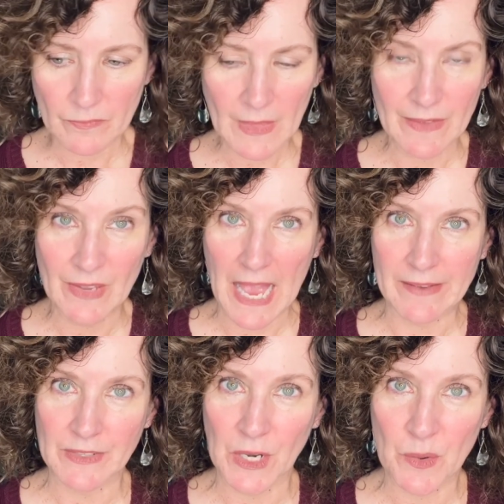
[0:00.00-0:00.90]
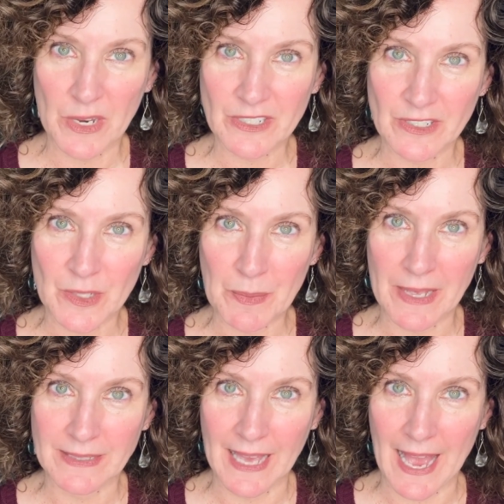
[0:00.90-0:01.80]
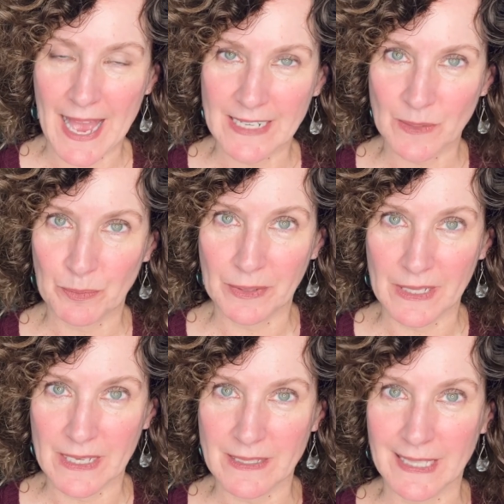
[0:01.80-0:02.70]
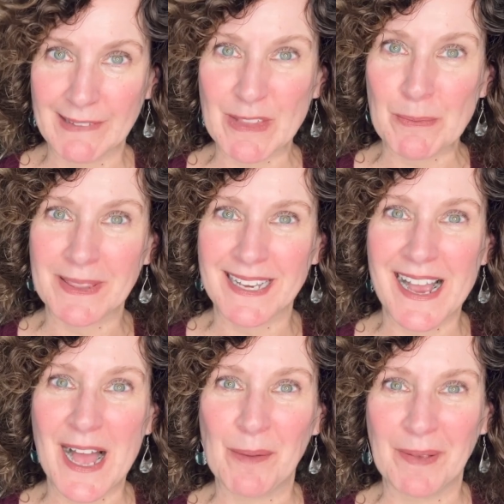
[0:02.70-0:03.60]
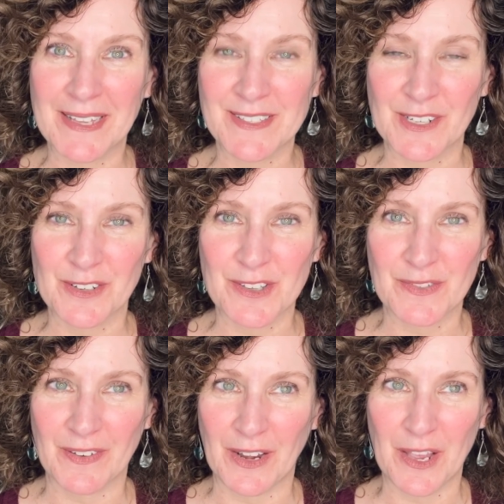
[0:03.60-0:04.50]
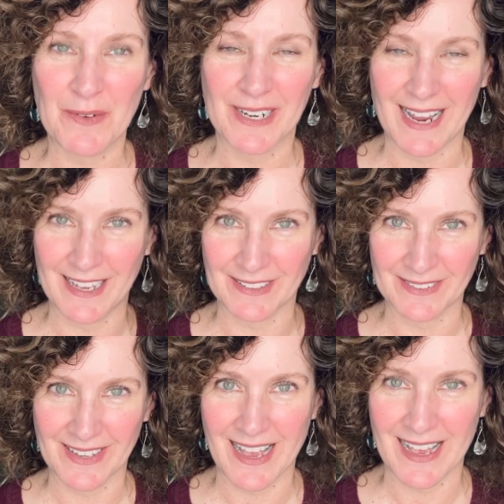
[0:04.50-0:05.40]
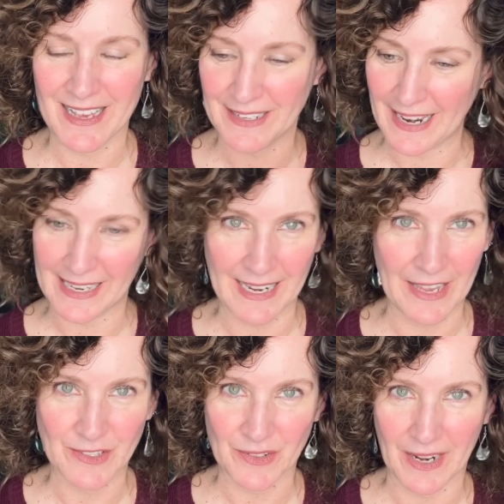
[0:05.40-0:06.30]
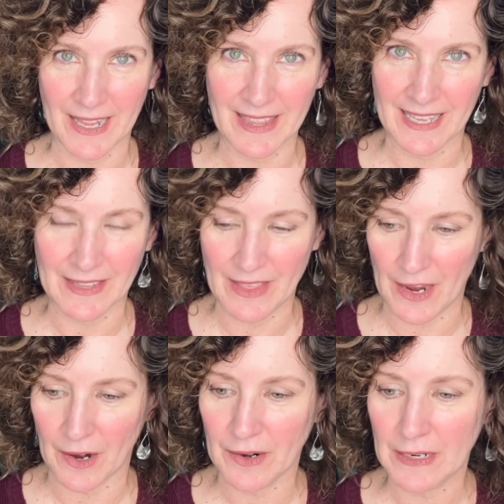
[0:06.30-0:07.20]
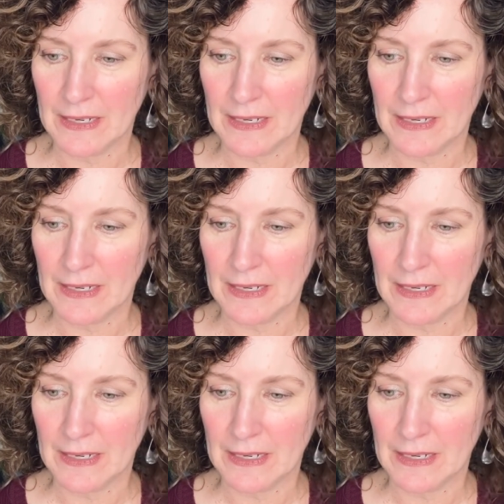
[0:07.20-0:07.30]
If you have any questions about that, please leave them in the comments under this video, and I can answer anything there.